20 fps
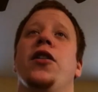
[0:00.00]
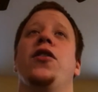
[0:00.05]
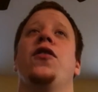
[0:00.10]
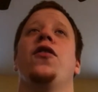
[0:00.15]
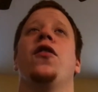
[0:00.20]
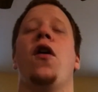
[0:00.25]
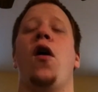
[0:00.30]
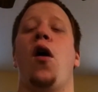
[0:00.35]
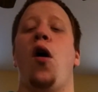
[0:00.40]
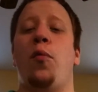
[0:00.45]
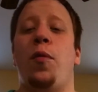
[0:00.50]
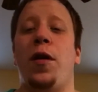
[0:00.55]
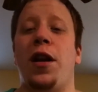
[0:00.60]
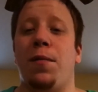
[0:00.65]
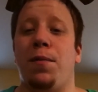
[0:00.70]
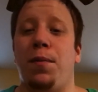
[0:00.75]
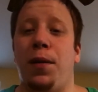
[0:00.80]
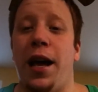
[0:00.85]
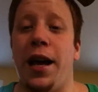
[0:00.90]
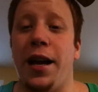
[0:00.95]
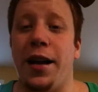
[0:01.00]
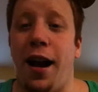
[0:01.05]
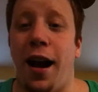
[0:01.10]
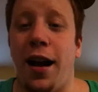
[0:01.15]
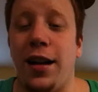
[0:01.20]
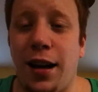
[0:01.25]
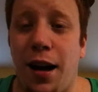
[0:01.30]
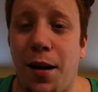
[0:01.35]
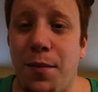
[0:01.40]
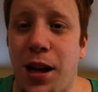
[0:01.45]
Your opening play
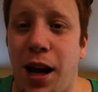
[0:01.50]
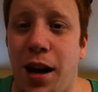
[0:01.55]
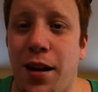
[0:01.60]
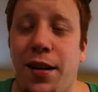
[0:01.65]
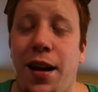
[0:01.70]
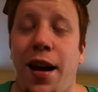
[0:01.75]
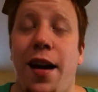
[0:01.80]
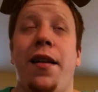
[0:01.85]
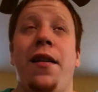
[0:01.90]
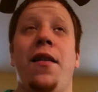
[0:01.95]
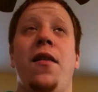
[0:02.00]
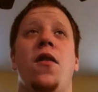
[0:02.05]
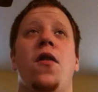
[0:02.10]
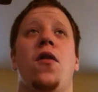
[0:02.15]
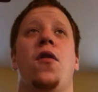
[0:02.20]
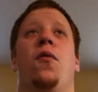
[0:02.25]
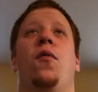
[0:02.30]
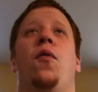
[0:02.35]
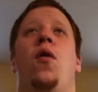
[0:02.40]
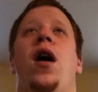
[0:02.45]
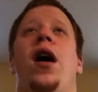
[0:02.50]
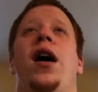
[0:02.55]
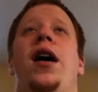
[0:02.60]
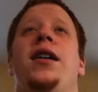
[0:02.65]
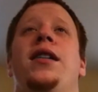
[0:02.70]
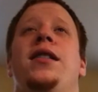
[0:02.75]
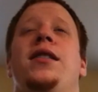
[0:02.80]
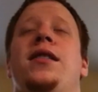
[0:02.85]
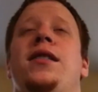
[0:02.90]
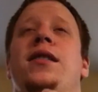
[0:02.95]
9 times out of 10
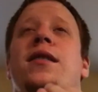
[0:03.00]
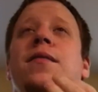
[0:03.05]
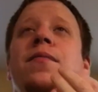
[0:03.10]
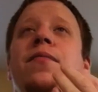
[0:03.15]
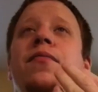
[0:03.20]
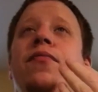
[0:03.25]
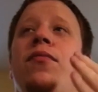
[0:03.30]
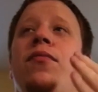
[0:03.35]
was